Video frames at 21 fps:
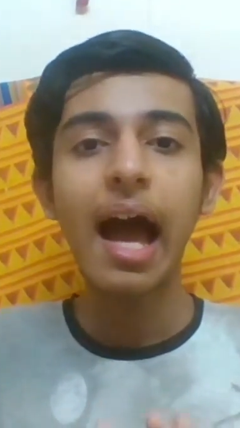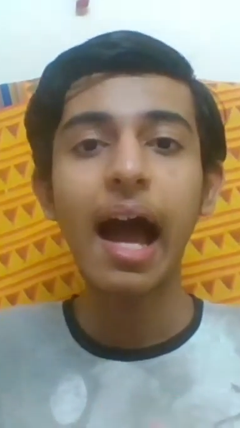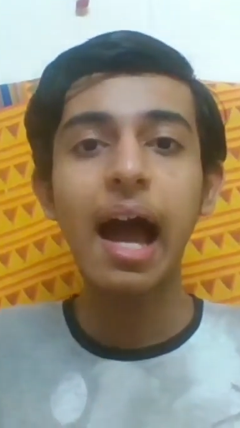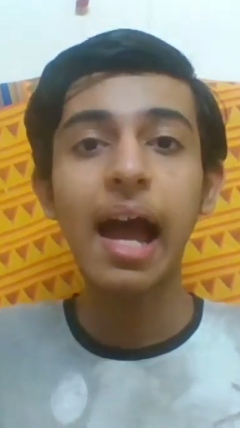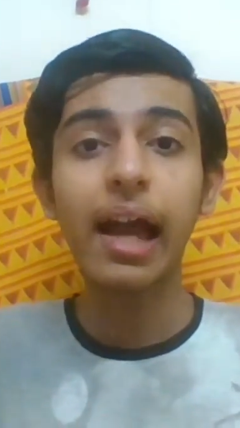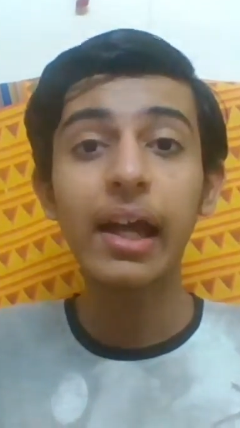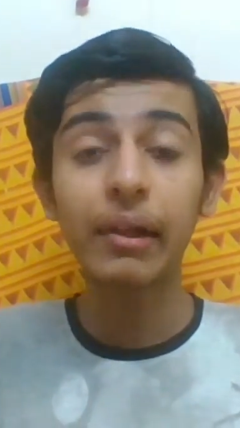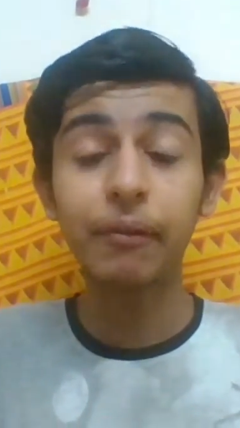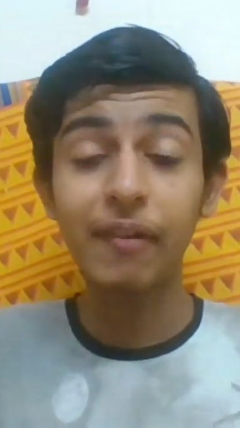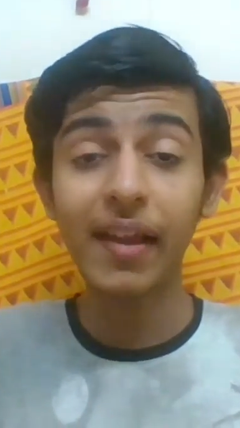
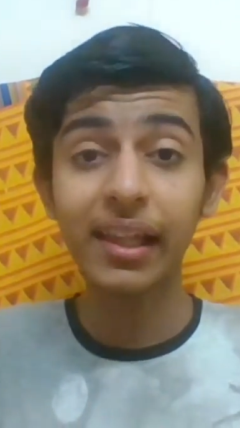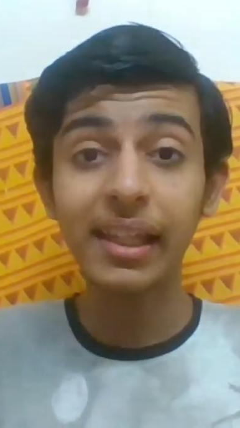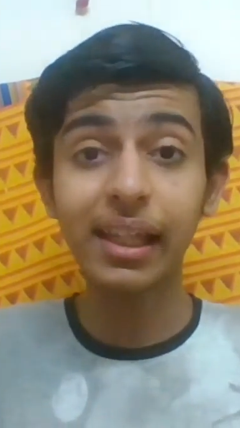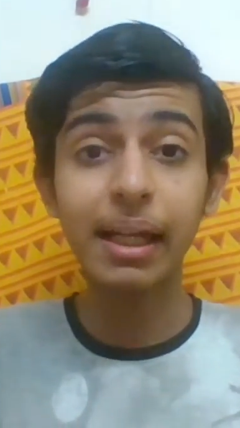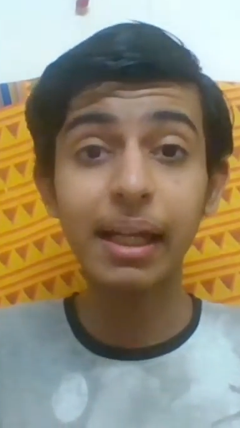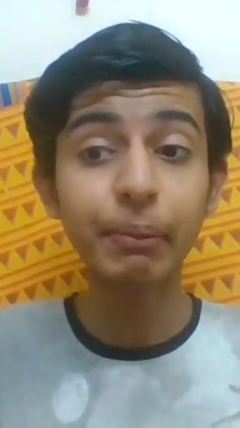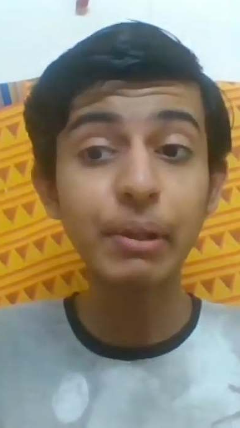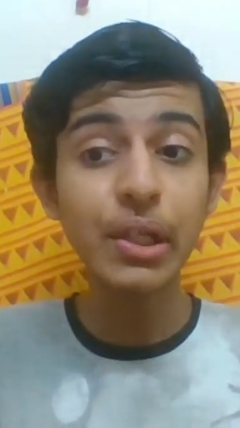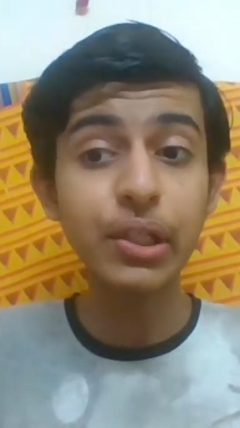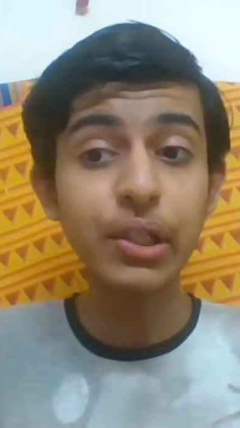I
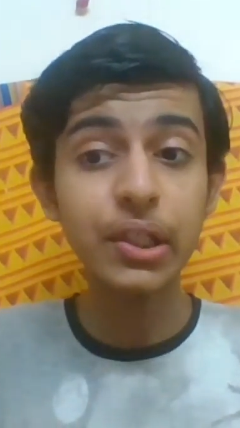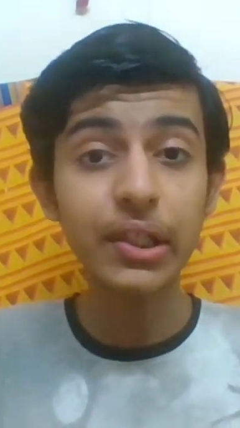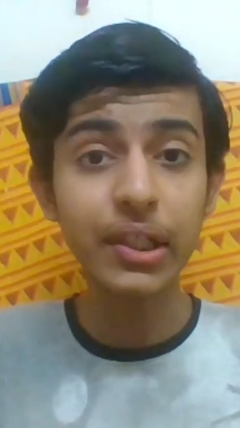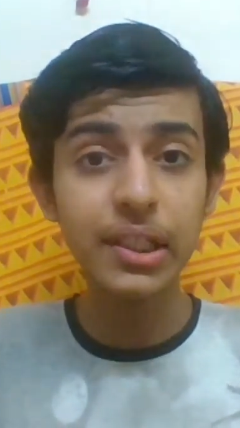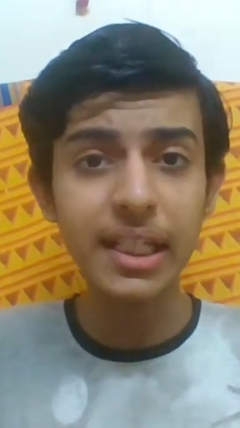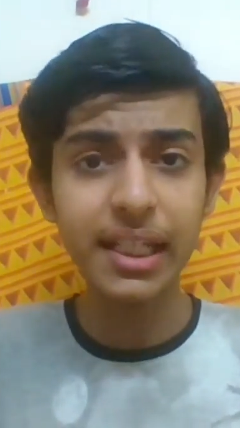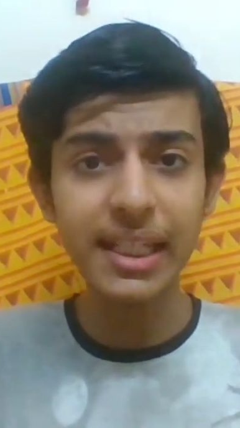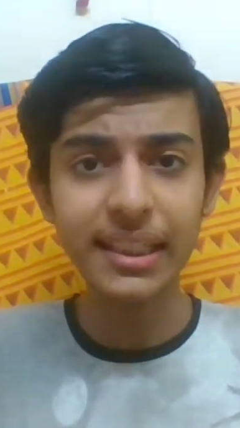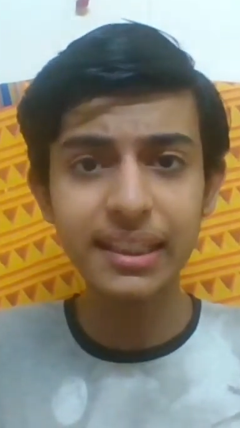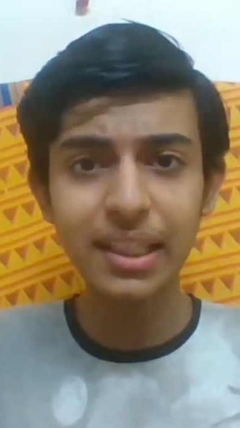welcome you to
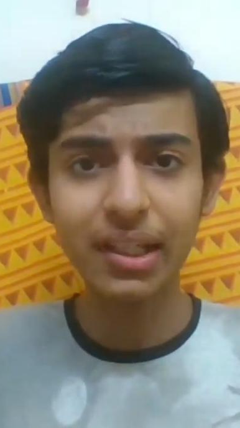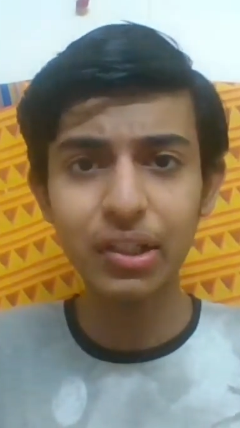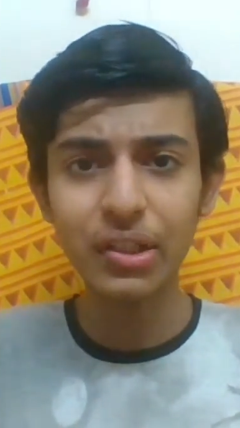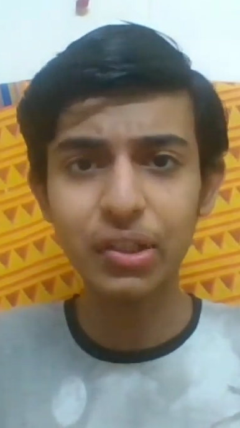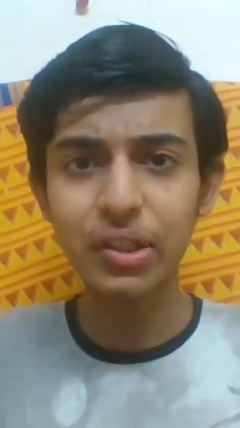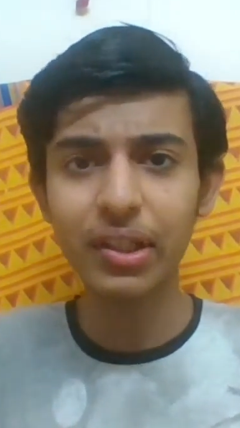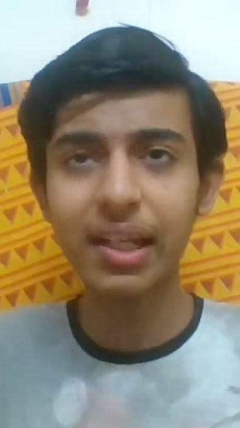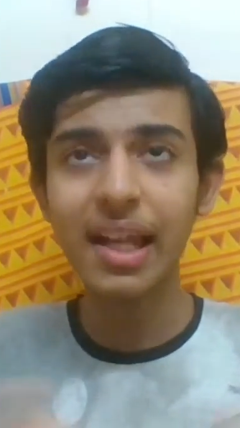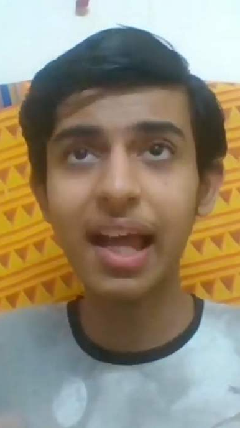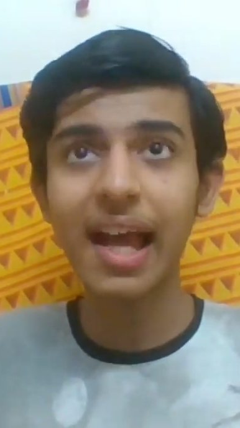today's session